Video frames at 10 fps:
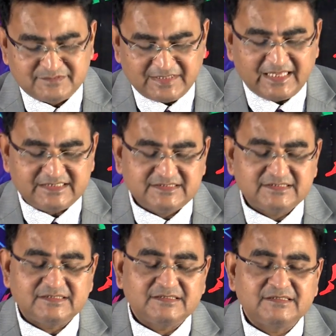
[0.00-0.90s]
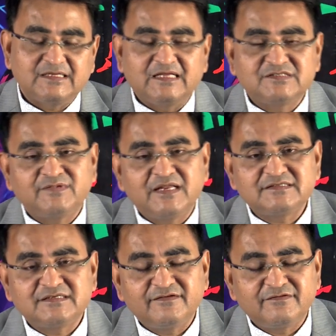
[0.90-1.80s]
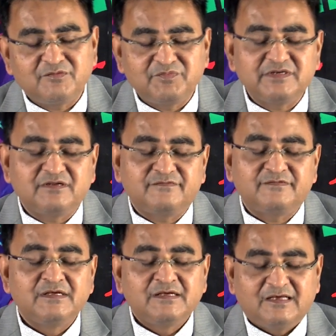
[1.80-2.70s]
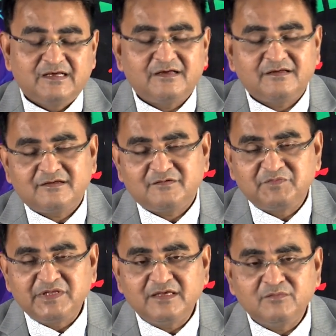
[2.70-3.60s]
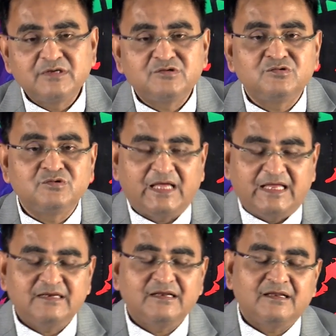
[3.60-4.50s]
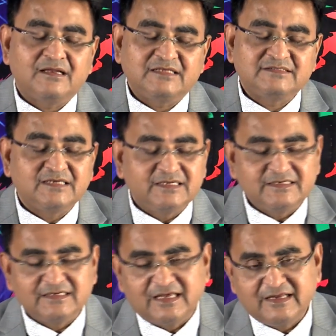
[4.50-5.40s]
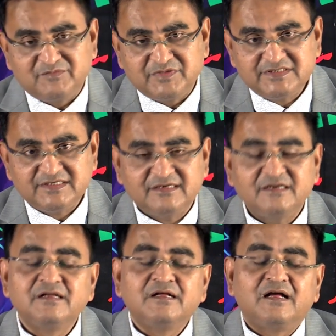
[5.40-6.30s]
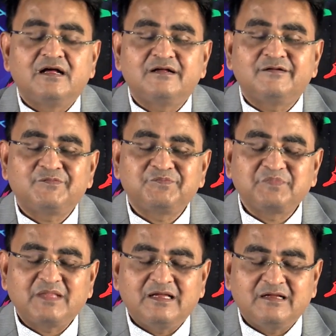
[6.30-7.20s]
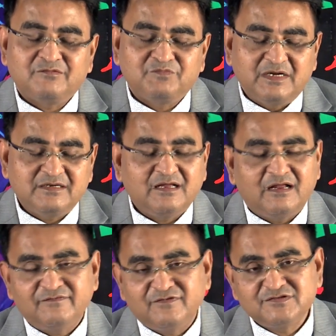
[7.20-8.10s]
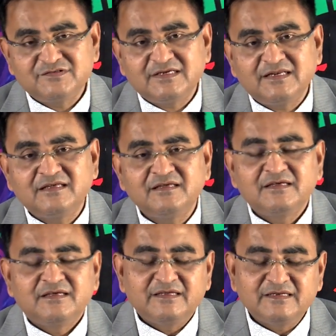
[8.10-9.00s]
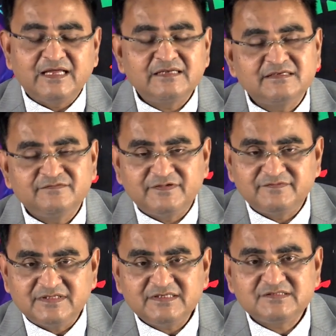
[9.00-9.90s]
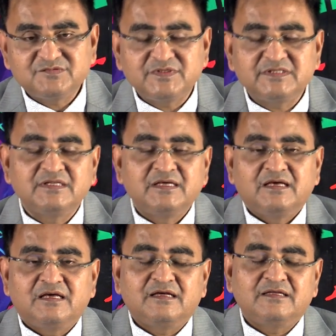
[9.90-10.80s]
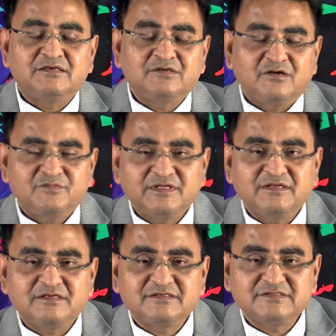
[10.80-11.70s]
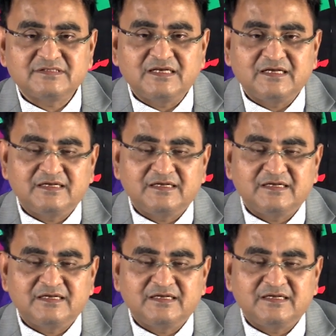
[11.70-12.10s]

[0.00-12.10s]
reaction as well as the development of, of being able to handle acetylene in higher pressure uh, uh, but unfortunately in 1950s with uh, economics uh,